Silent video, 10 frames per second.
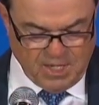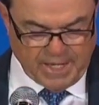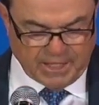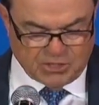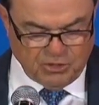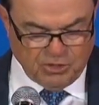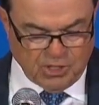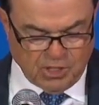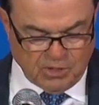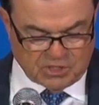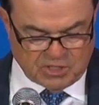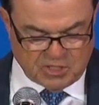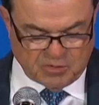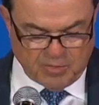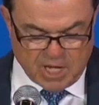As you know,
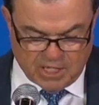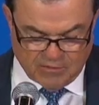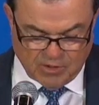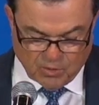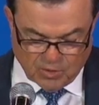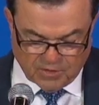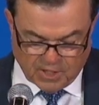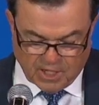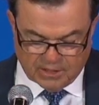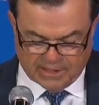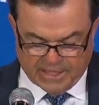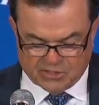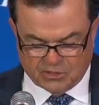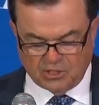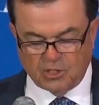since many of you were there,
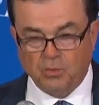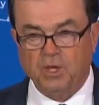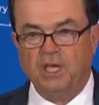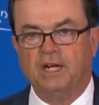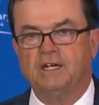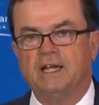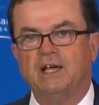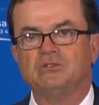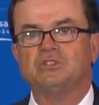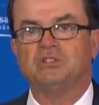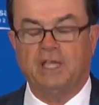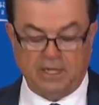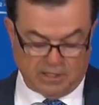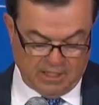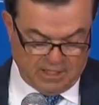last year we had an
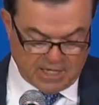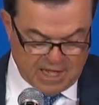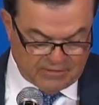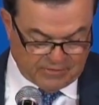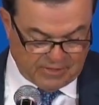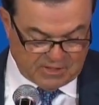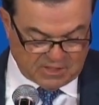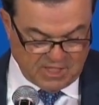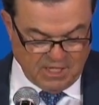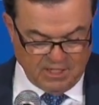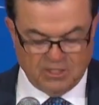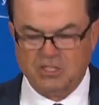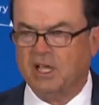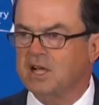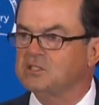outstanding conference in
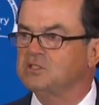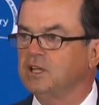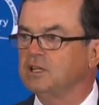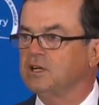Scottsdale,